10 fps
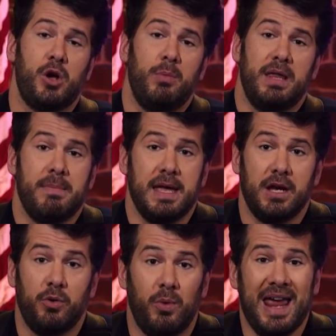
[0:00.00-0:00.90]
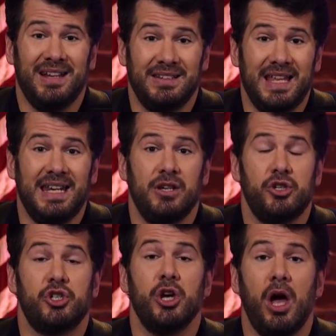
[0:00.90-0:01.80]
told me that making a right-leaning
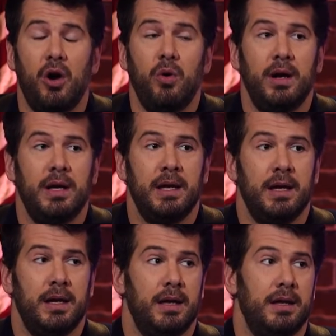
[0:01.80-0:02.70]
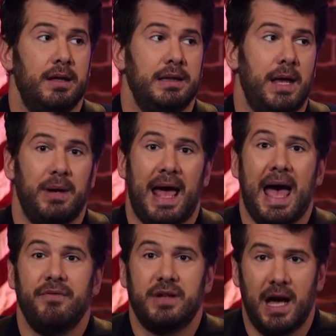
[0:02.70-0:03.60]
show that would
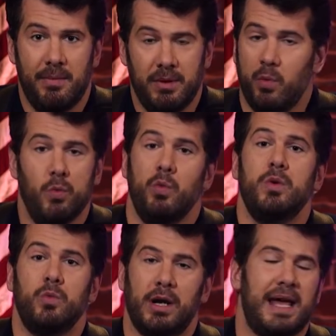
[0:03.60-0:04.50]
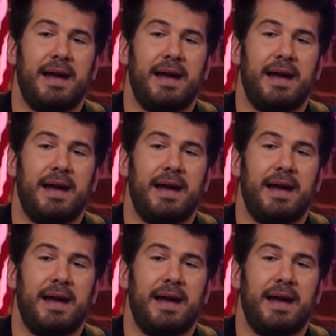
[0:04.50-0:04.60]
have wouldn't work.